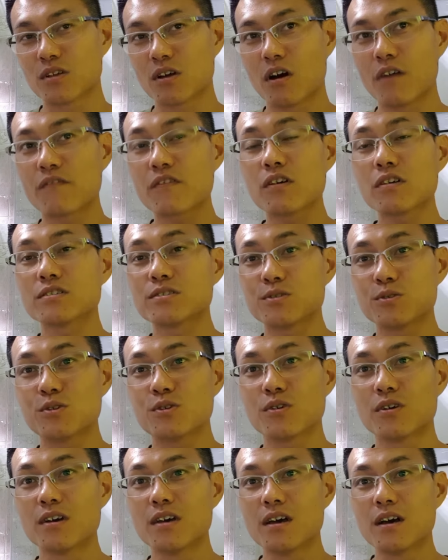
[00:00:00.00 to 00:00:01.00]
Of course,
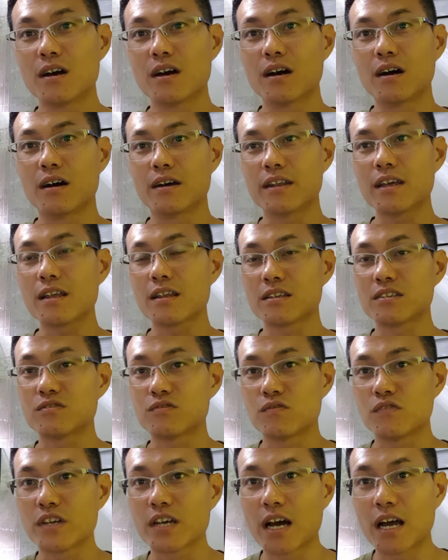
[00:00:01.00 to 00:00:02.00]
that is
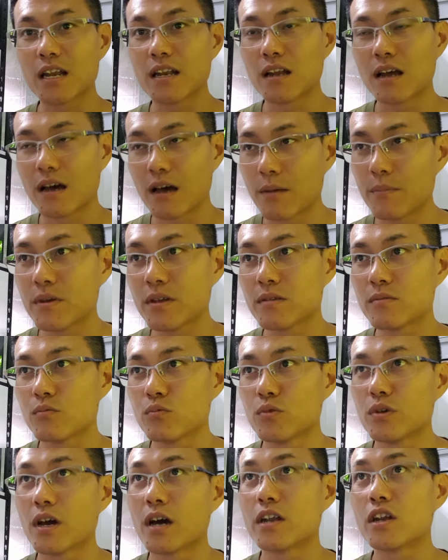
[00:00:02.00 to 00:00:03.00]

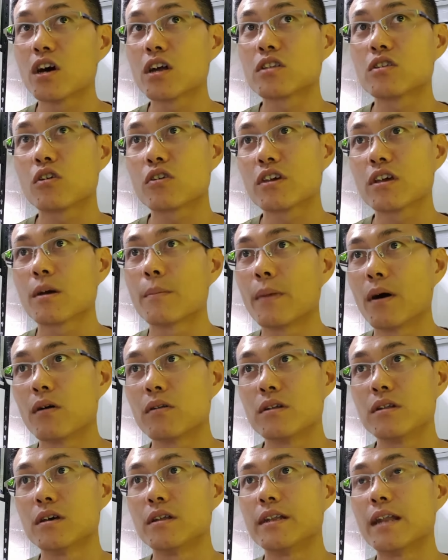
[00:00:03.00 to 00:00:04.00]
we are not talking
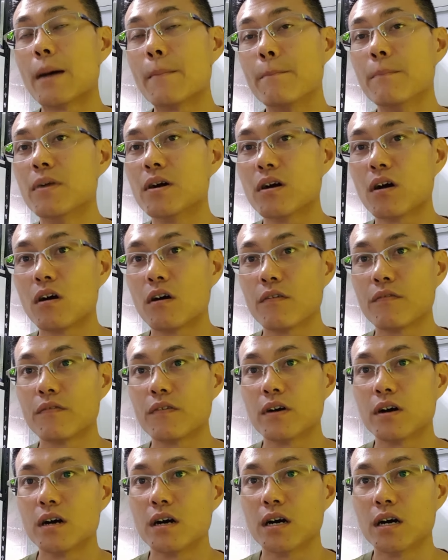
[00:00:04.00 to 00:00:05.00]
about the number
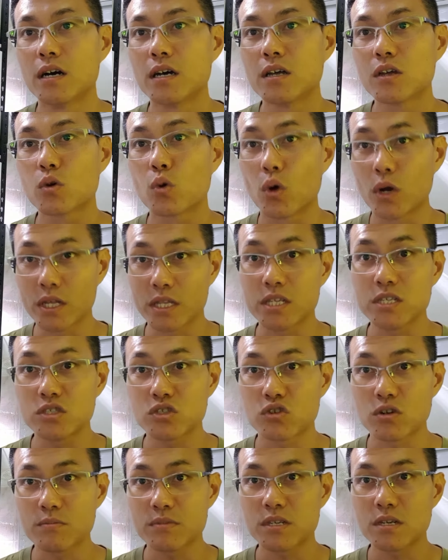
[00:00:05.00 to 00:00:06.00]
of quality
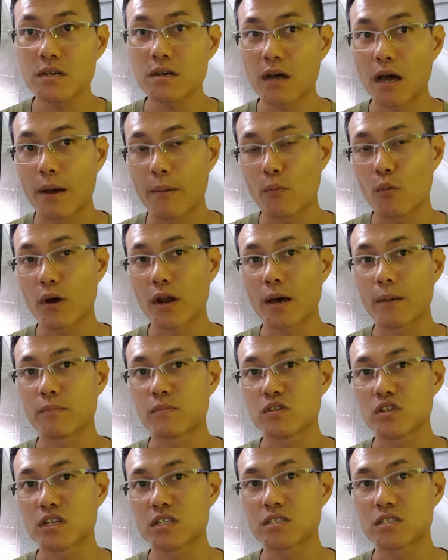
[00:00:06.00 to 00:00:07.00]
streams here. What I'm
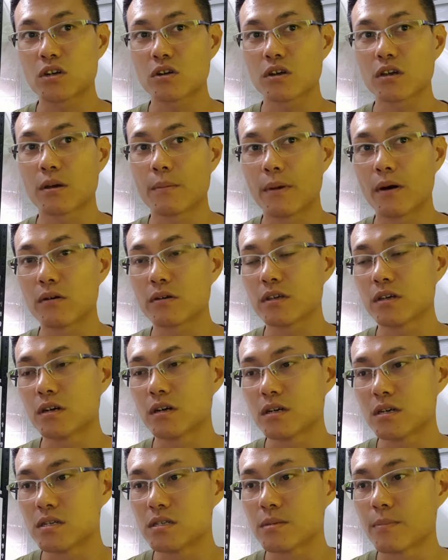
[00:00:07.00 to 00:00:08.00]
just talking about here
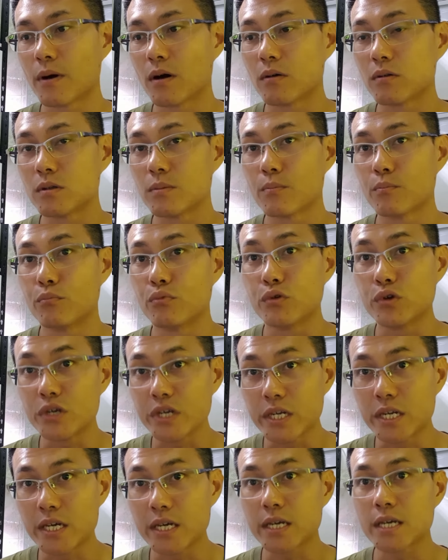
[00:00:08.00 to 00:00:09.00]
is about
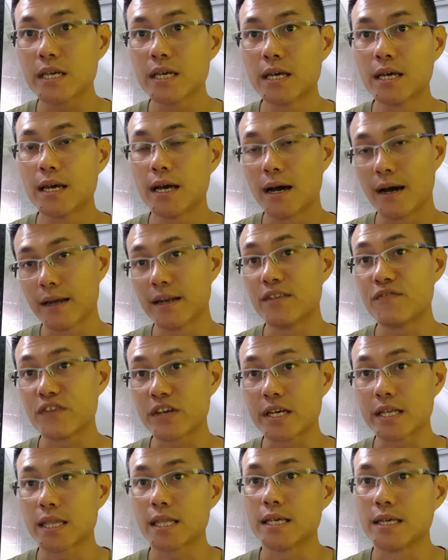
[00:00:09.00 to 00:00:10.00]
breeding
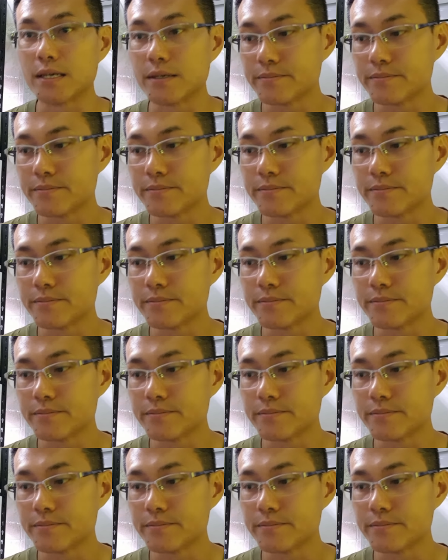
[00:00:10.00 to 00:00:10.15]
difficulty.